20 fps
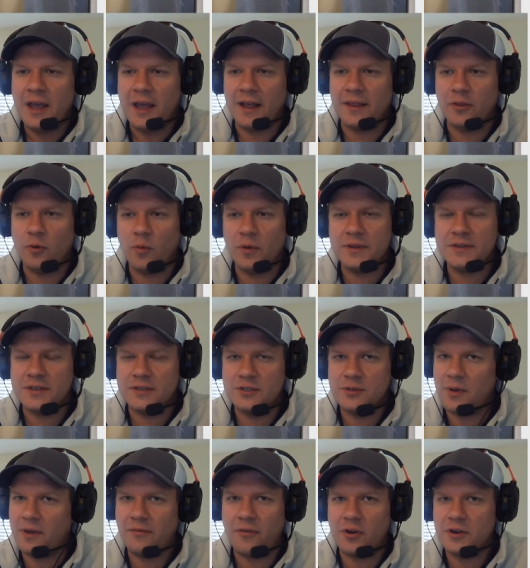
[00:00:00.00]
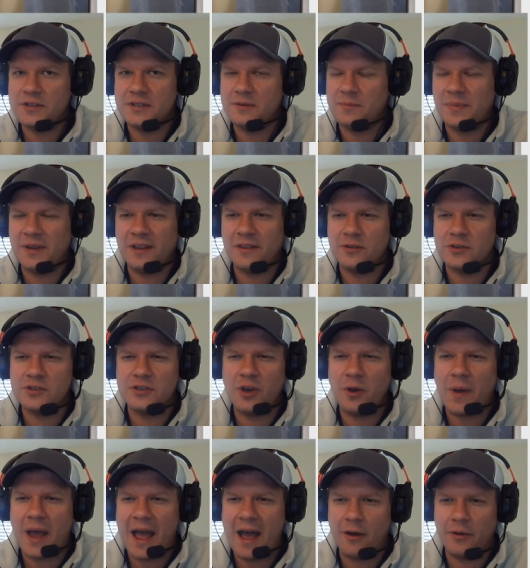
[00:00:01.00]
And the ones that do have RGB, there's
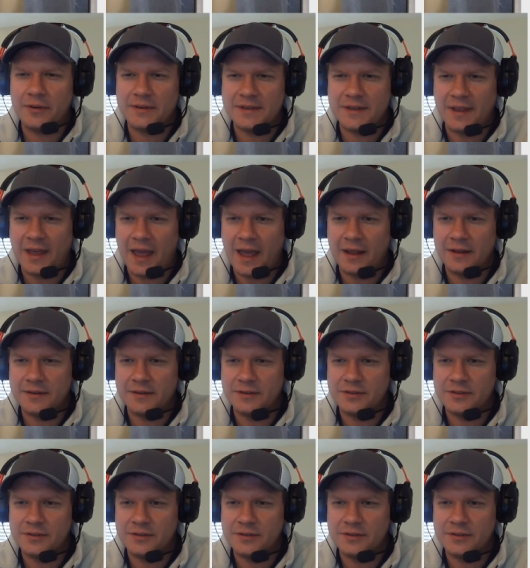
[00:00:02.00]
no out to that.